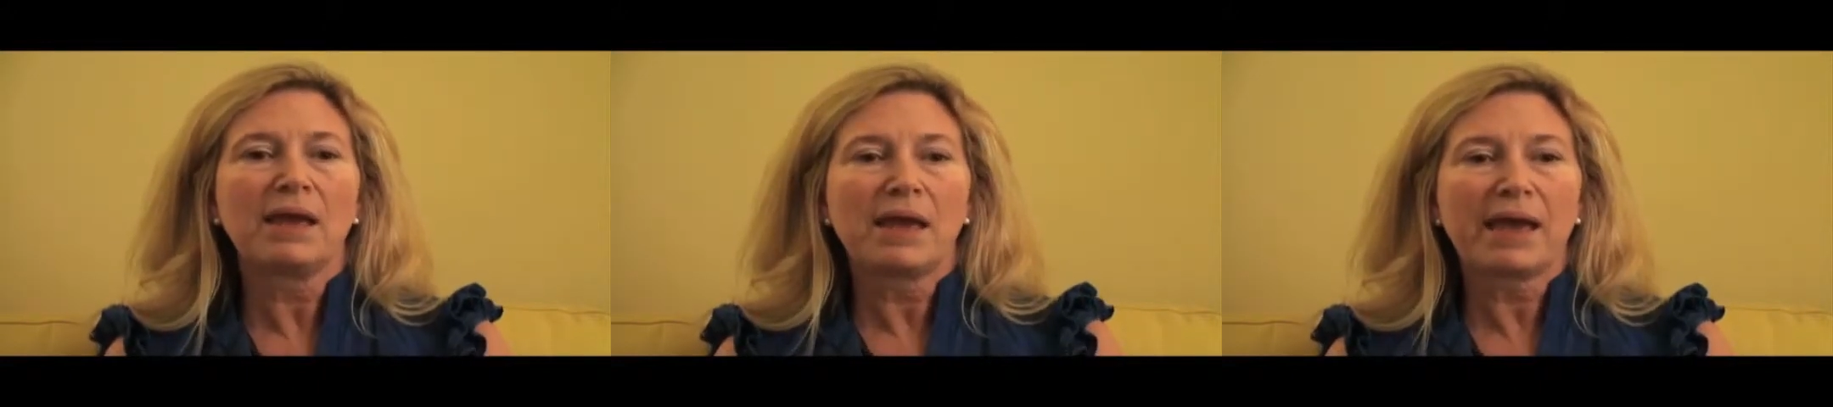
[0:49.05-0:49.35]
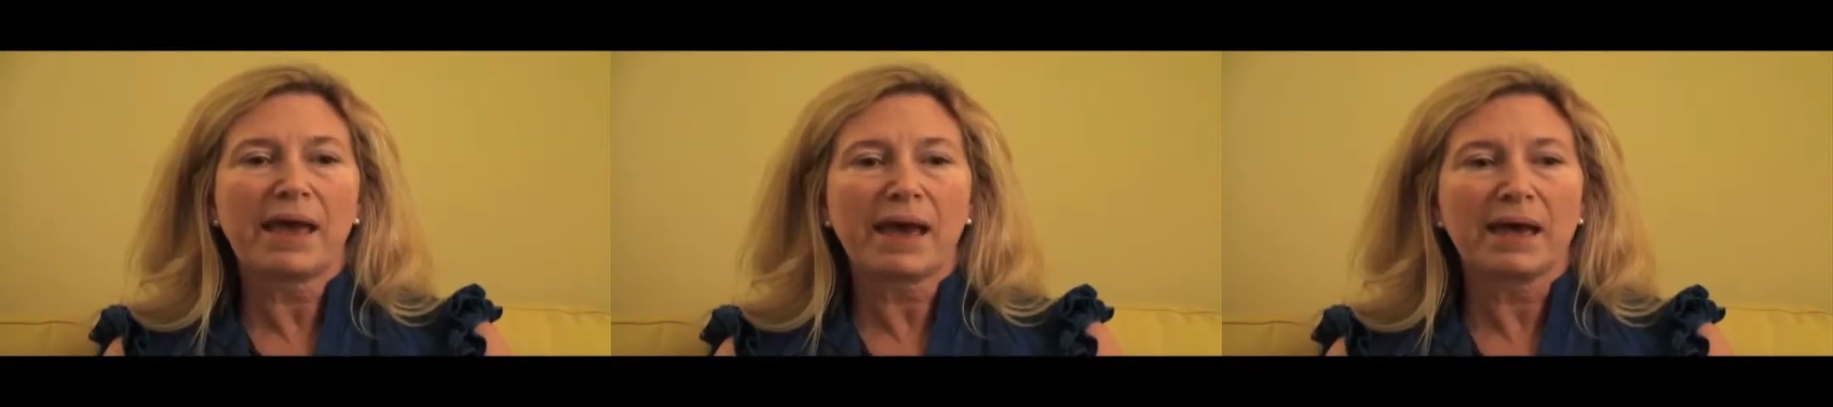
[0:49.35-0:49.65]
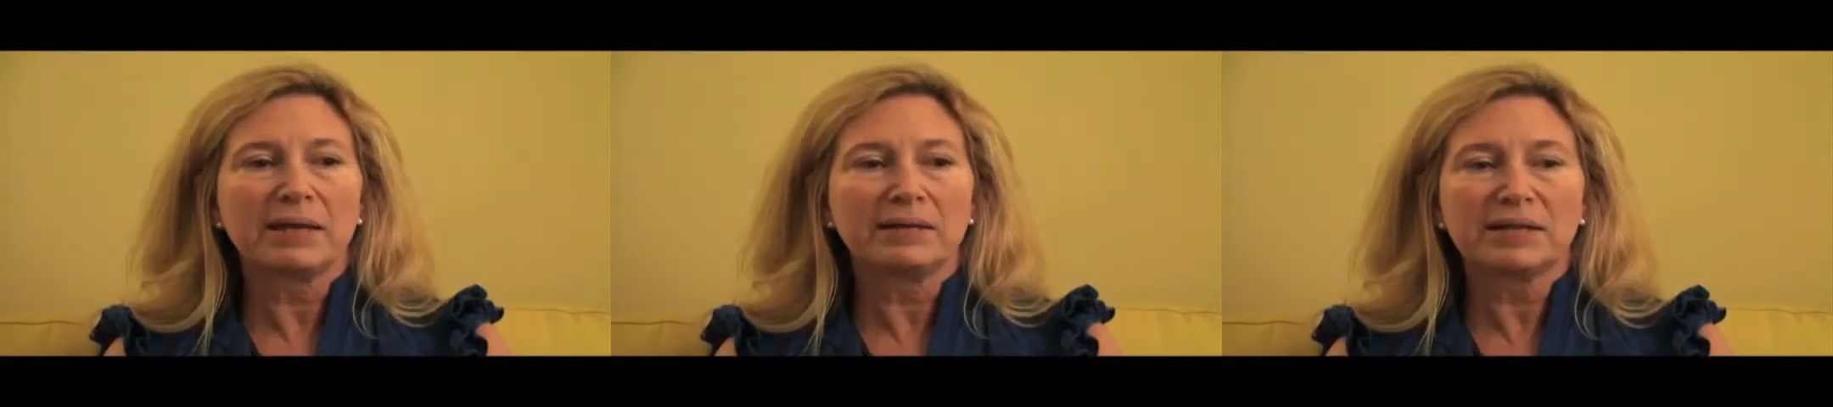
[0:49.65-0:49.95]

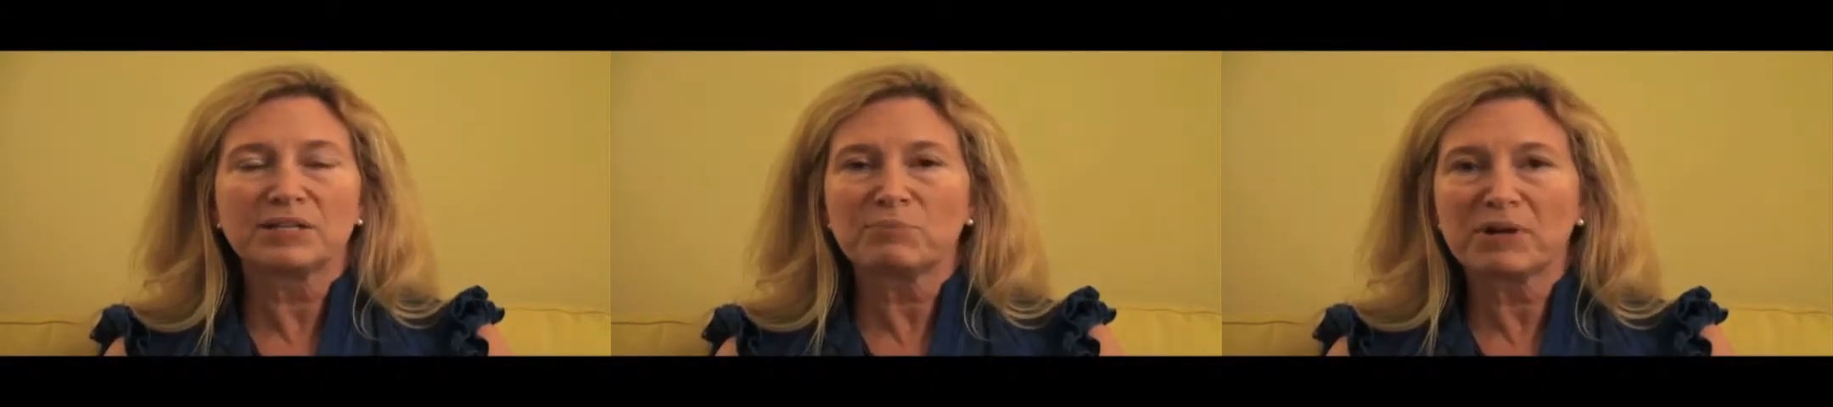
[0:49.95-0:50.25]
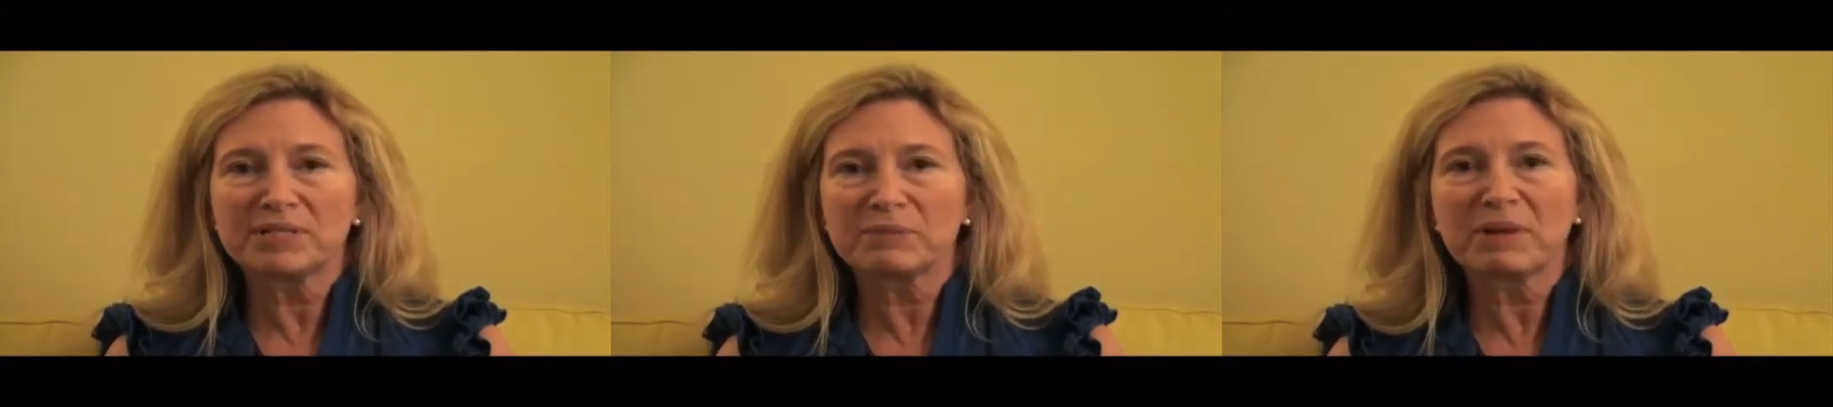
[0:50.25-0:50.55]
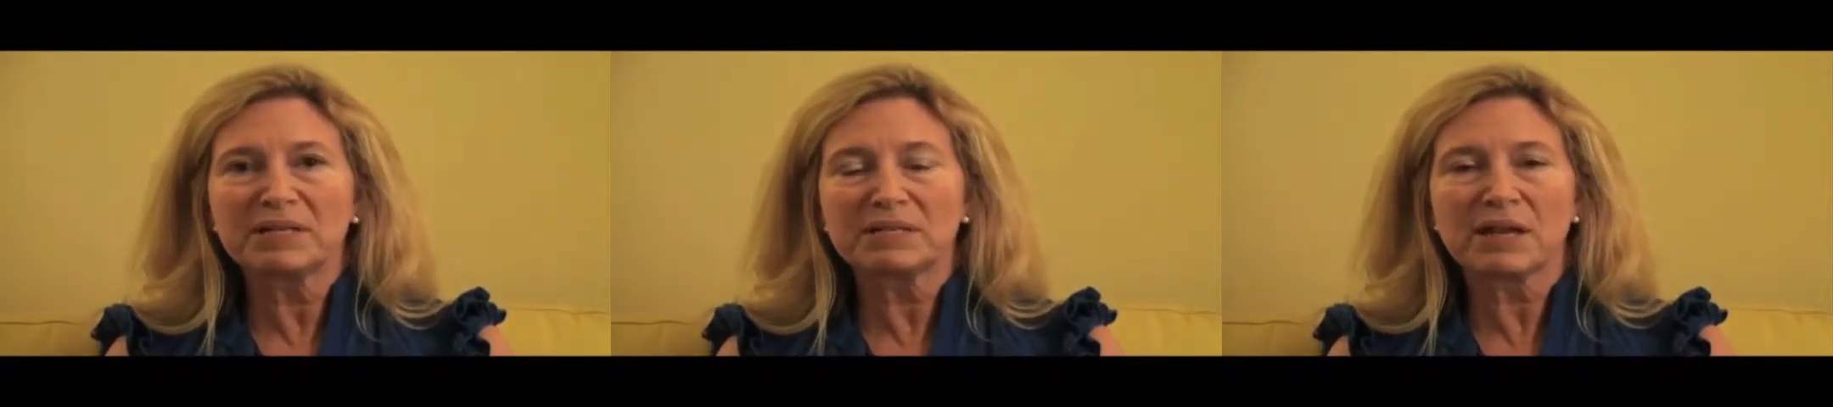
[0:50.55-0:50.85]
and expressing
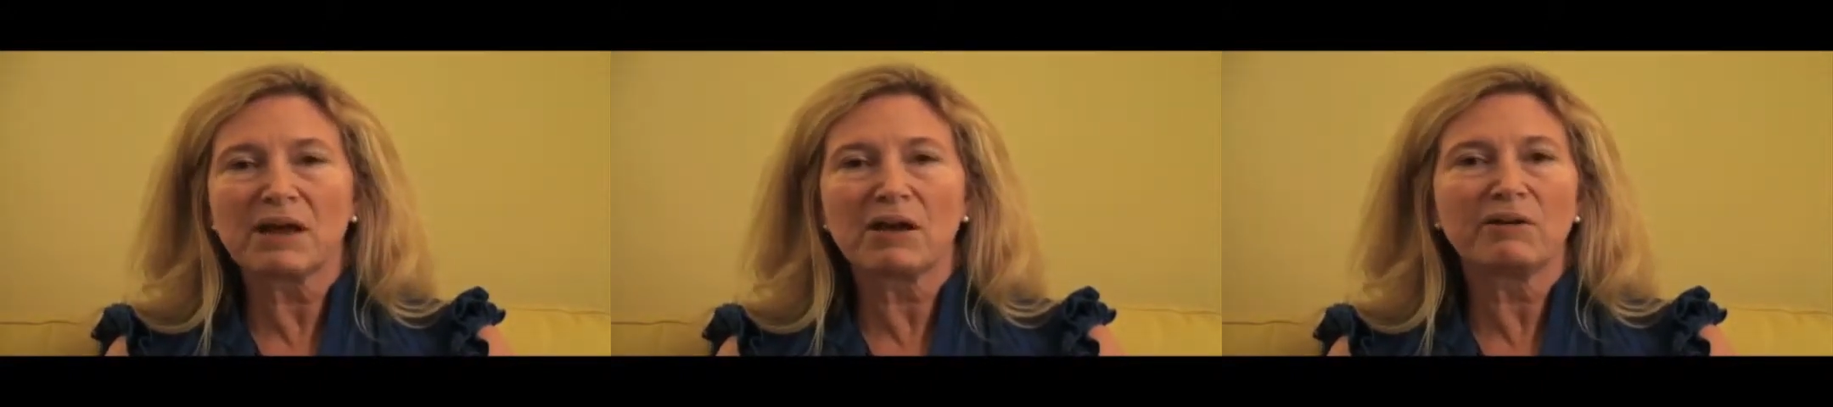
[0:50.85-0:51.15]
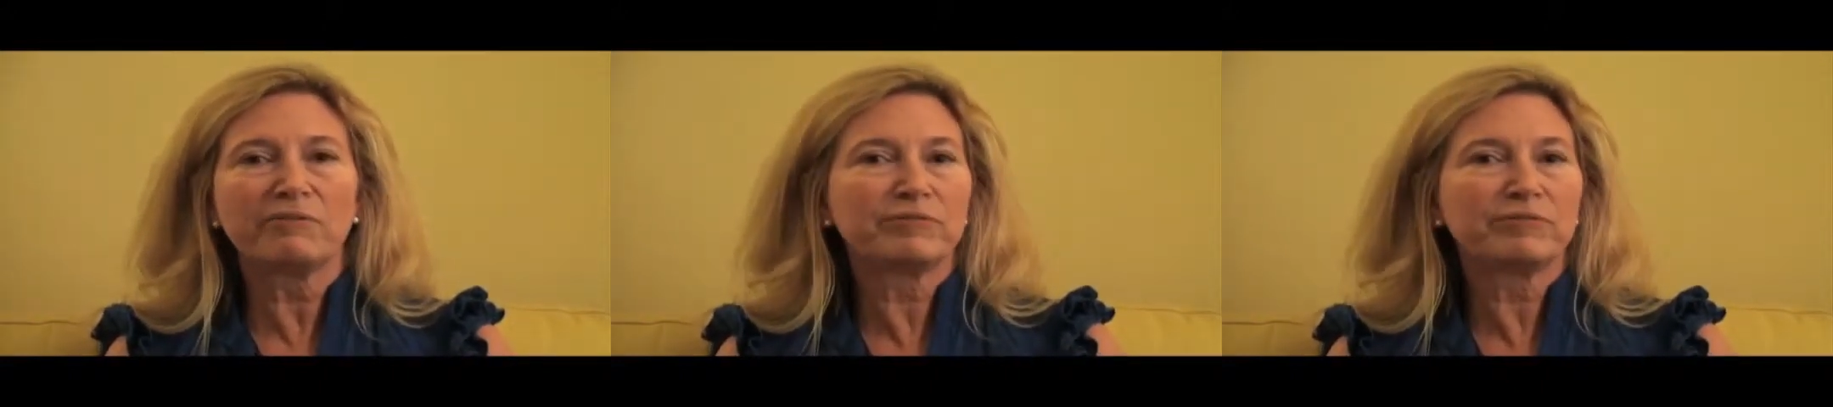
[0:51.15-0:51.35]
myself,